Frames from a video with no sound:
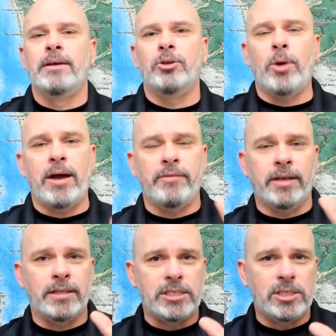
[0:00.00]
You have an
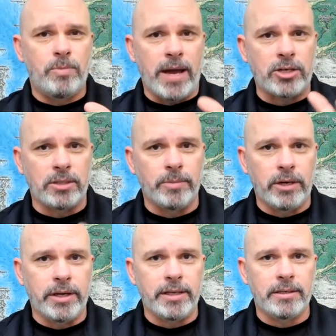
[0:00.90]
inspection
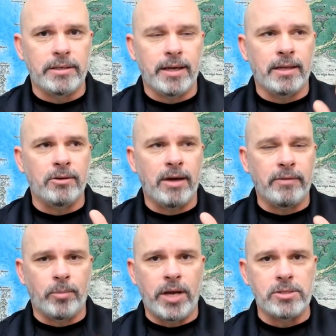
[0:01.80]
period and you have an
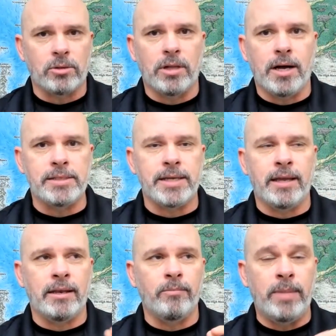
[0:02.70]
appraisal clause.
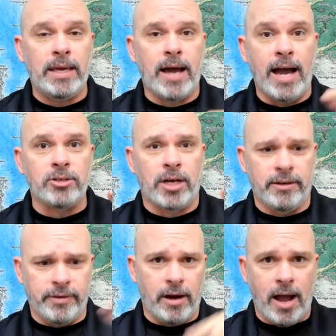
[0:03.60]
And me, I tried to
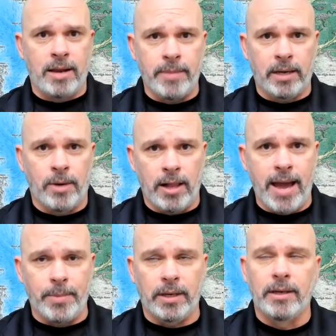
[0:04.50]
figure out how to make them all
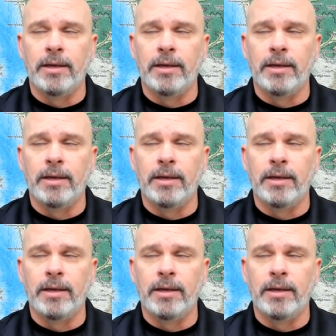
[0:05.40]
happen.